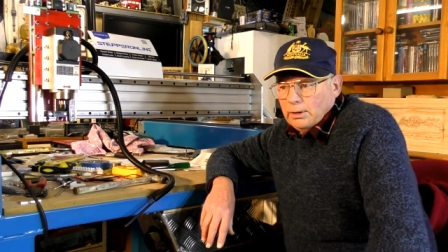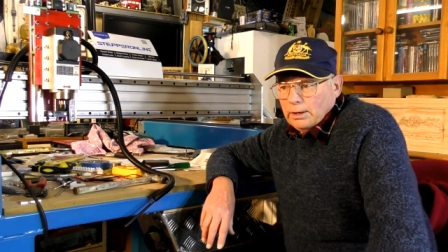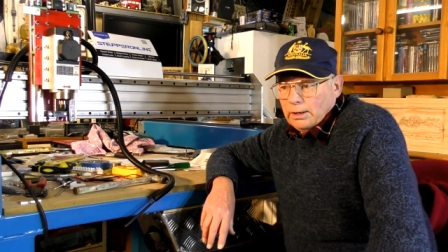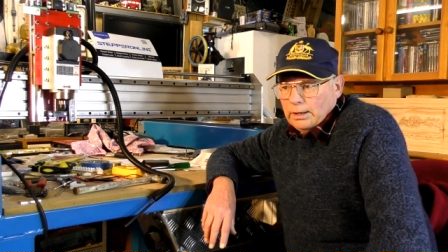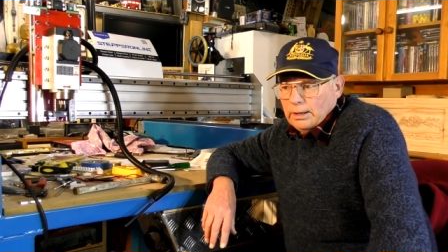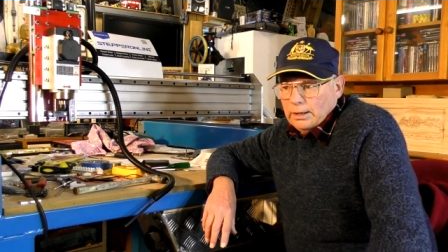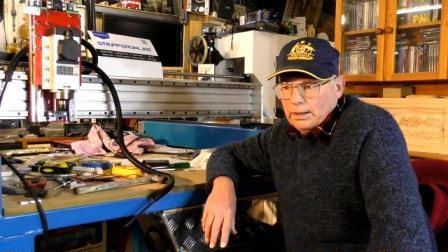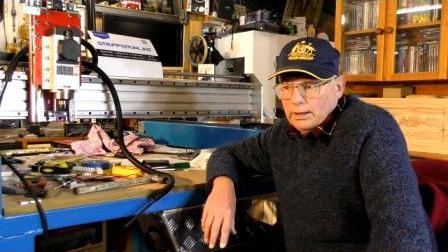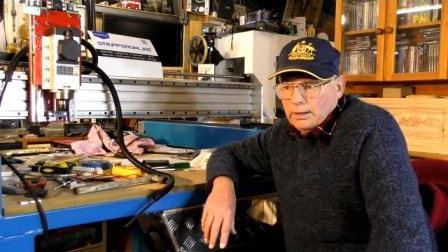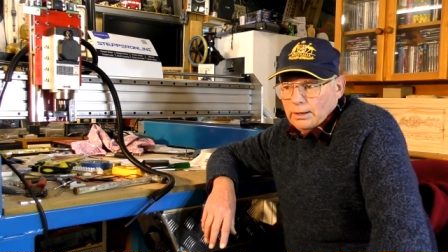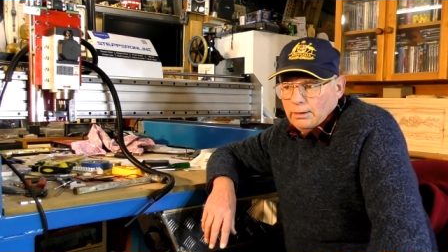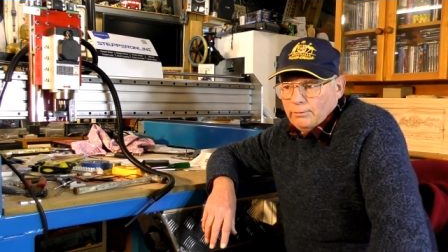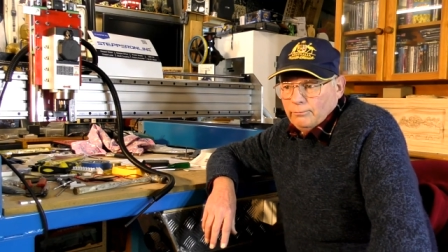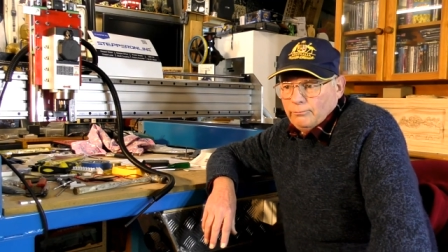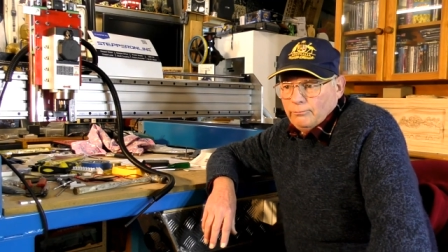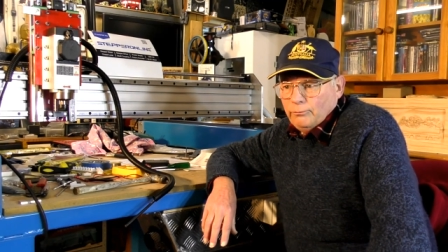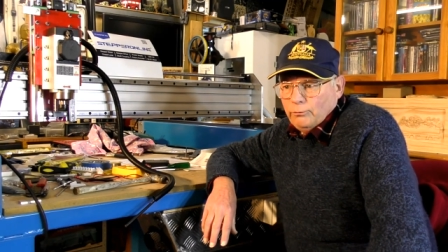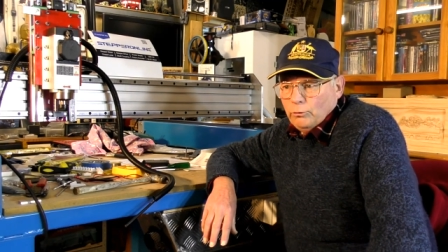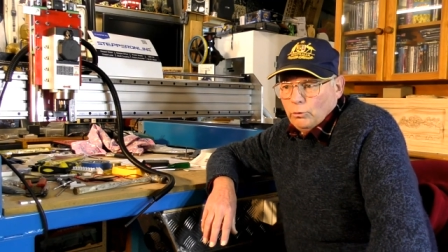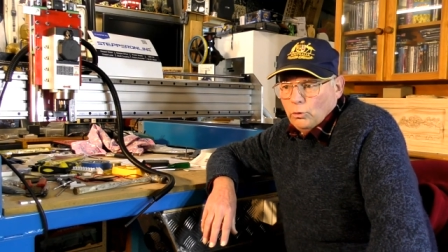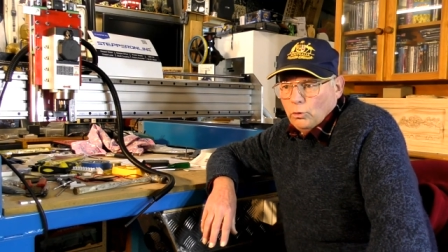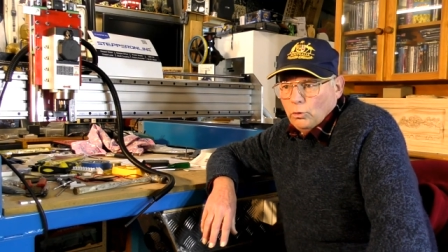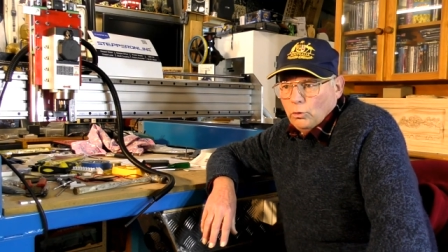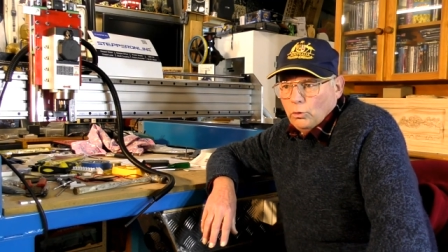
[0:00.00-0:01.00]
uh,
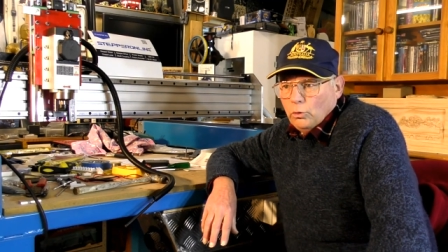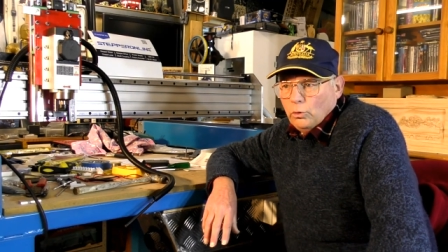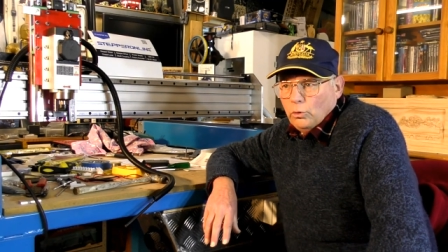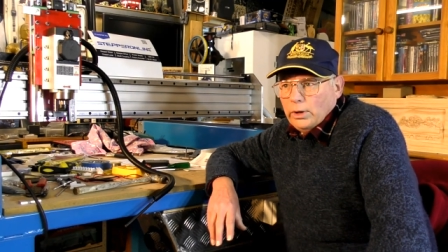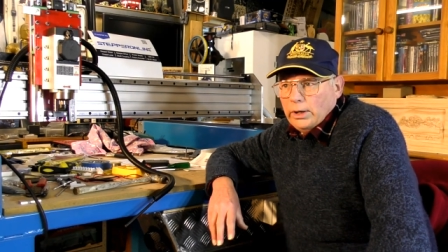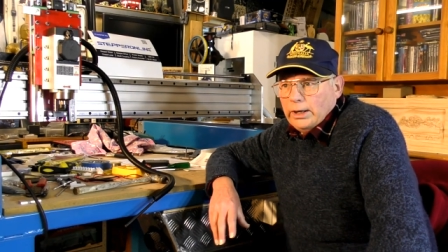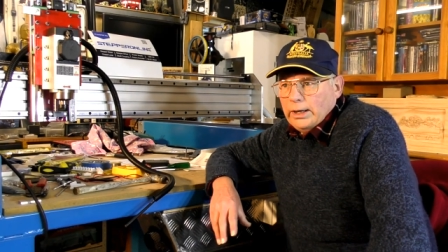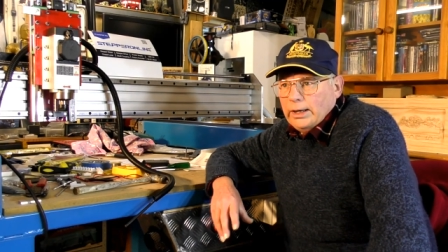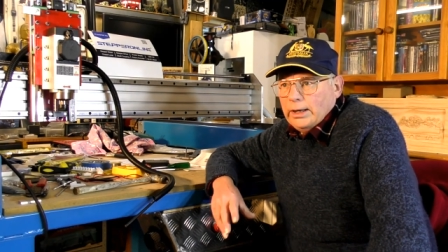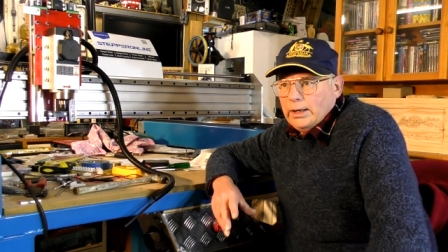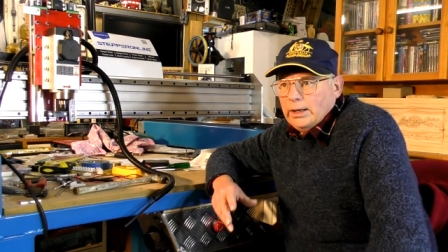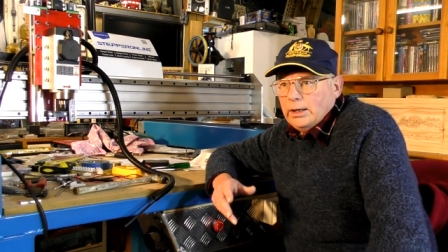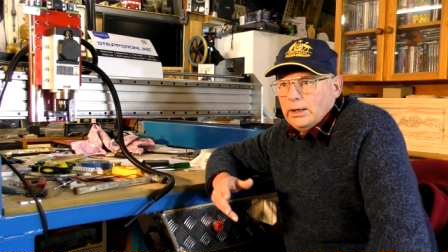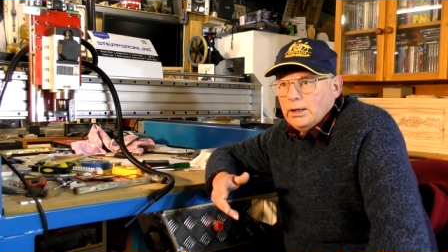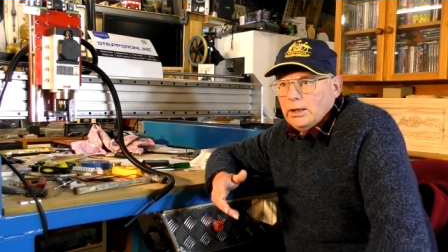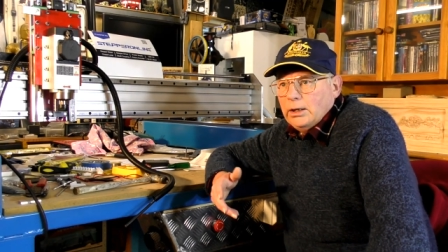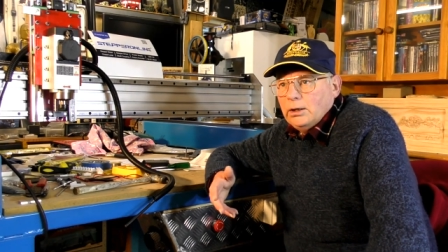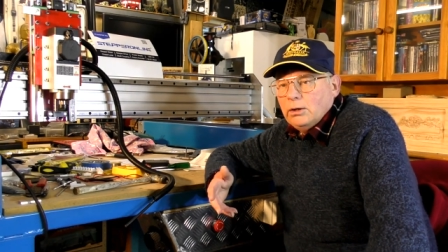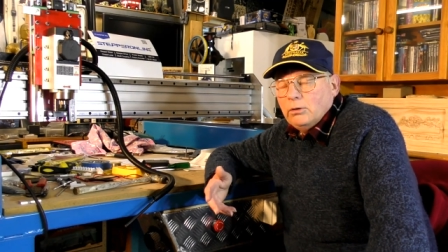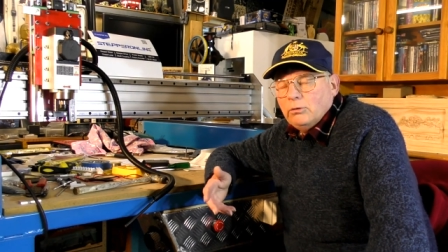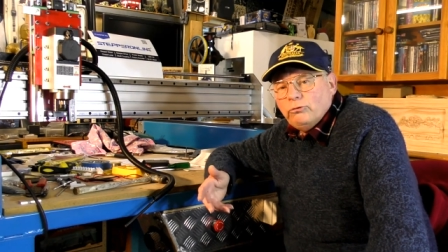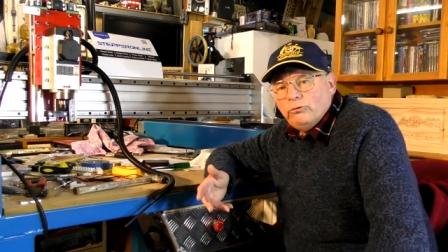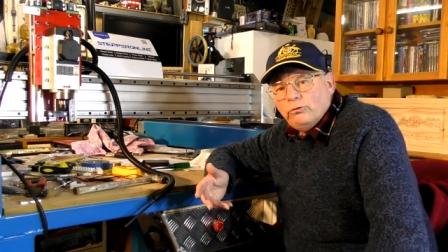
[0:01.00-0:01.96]
for a